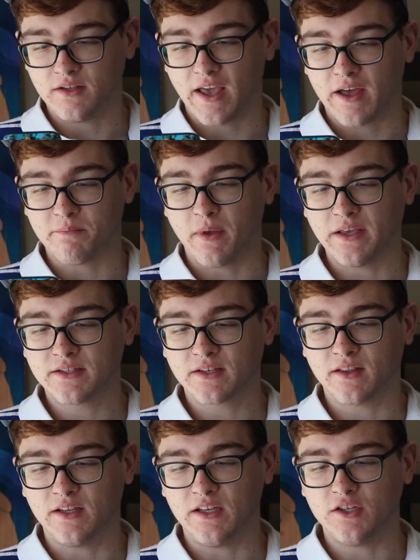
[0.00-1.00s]
Yeah,
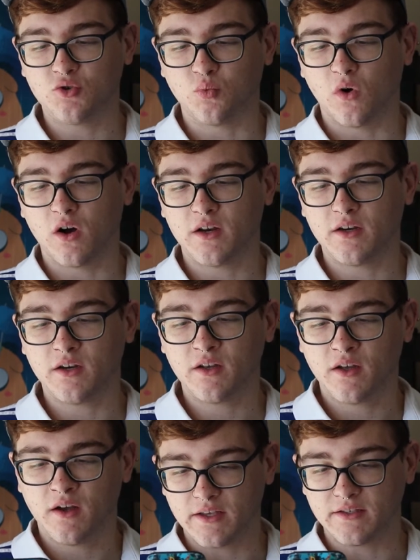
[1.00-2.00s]
basically each one
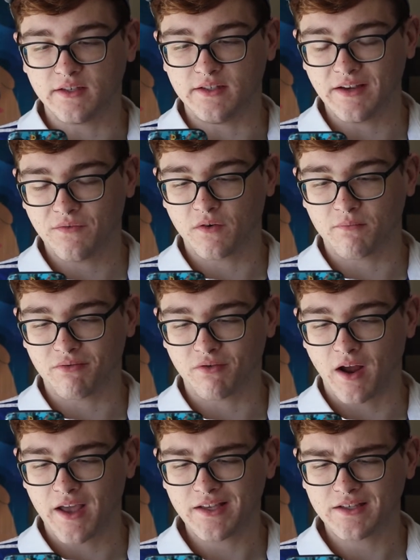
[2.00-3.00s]
is a different
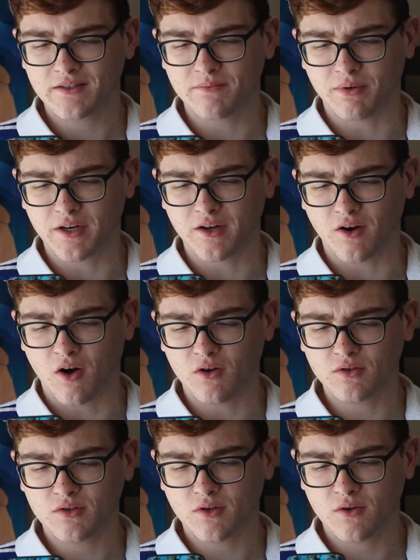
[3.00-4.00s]
price, but it
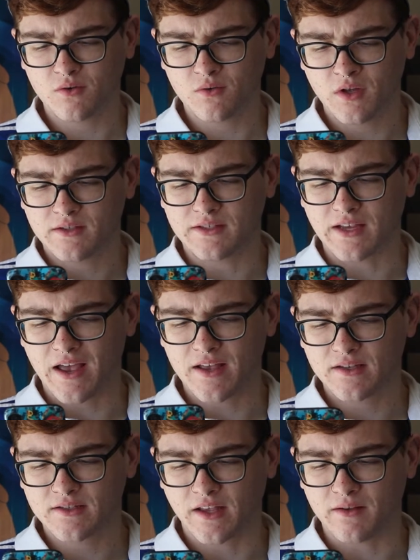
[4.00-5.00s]
also
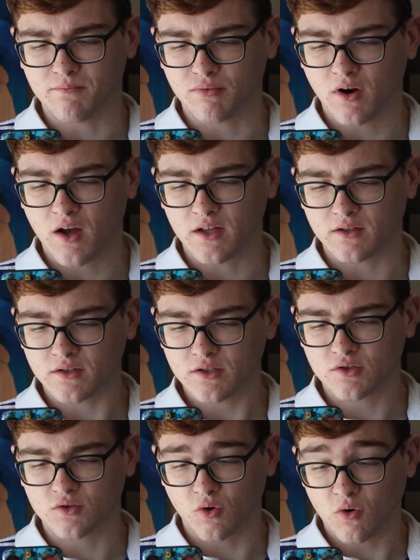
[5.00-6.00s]
says like bronze
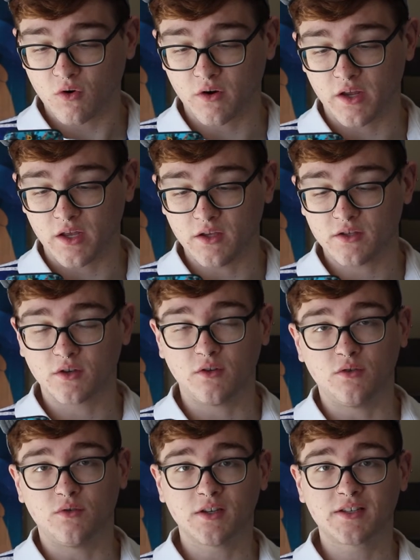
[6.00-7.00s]
story, so
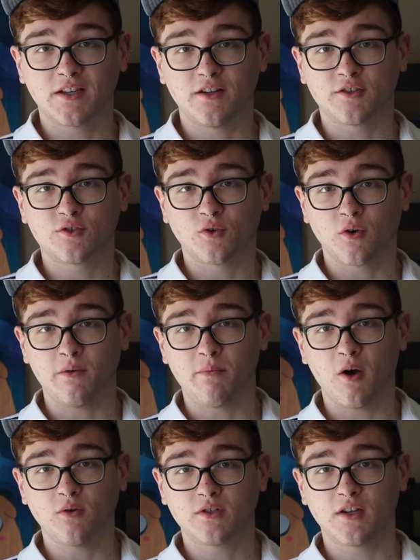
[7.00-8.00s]
you just get a story
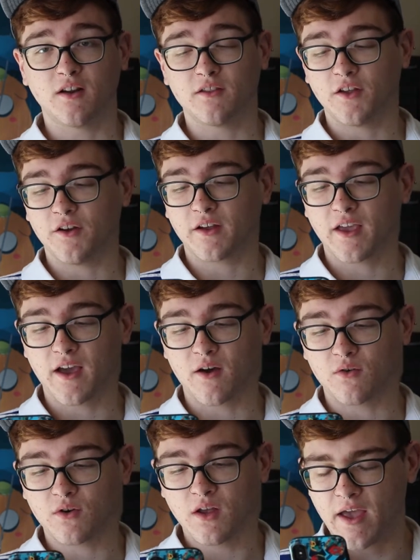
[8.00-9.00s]
posted on their
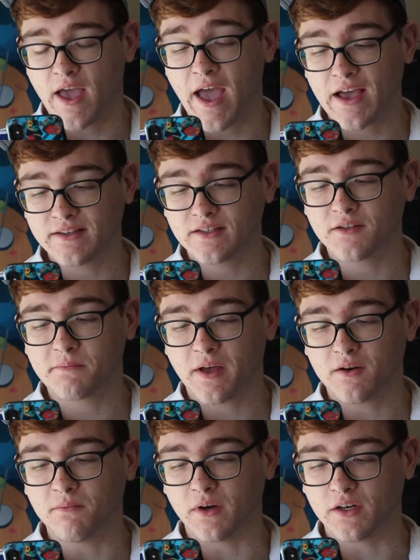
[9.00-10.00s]
account. It has the
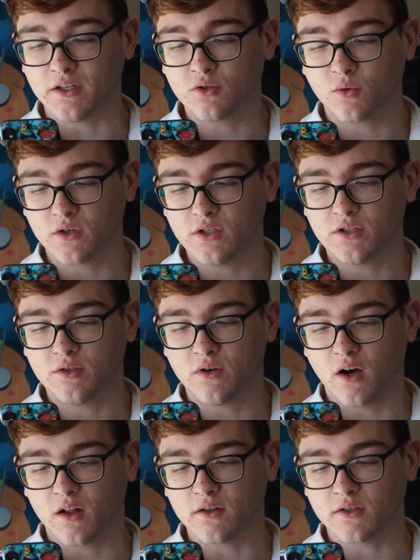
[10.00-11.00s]
amount of money,
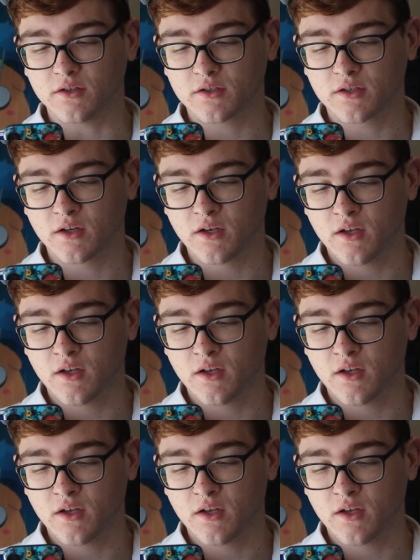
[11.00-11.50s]
$22.